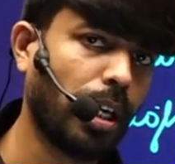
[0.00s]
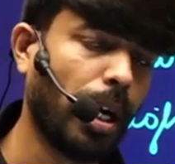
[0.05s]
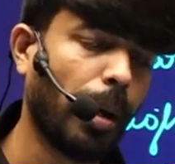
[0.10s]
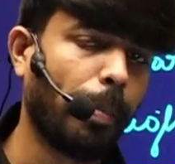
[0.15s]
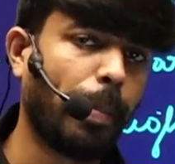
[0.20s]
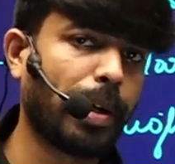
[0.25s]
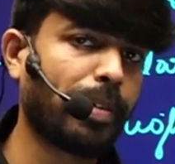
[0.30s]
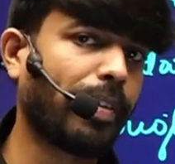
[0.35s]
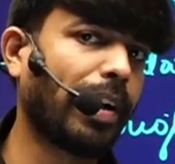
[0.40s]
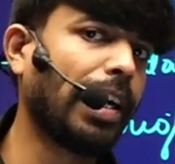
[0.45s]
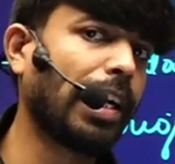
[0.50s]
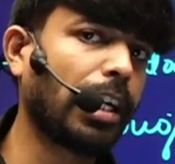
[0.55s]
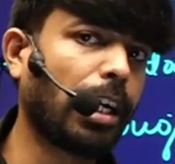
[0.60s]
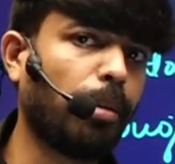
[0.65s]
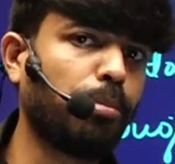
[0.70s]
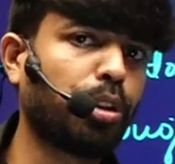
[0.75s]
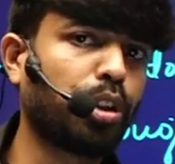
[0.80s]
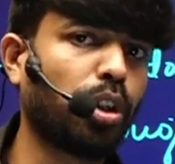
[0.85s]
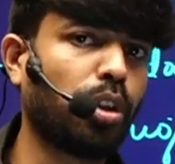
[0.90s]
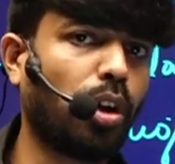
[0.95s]
But when it
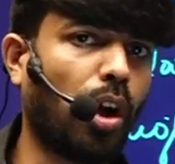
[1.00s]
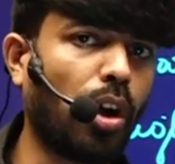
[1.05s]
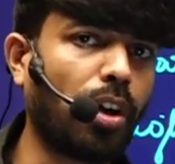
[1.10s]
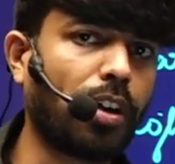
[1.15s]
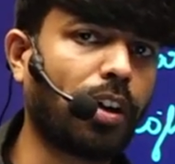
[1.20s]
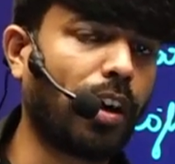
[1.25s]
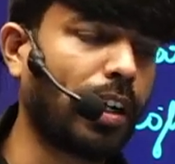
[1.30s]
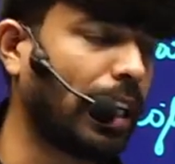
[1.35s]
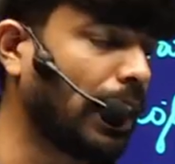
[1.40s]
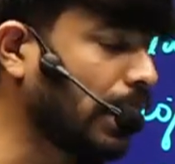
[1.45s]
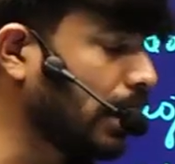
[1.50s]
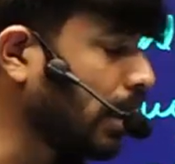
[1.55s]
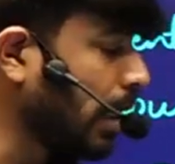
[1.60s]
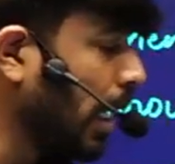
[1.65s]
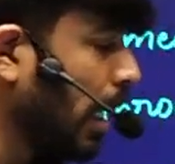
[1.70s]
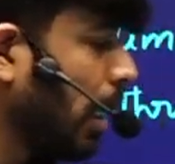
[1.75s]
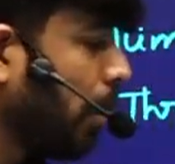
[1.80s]
comes to non chordates kalige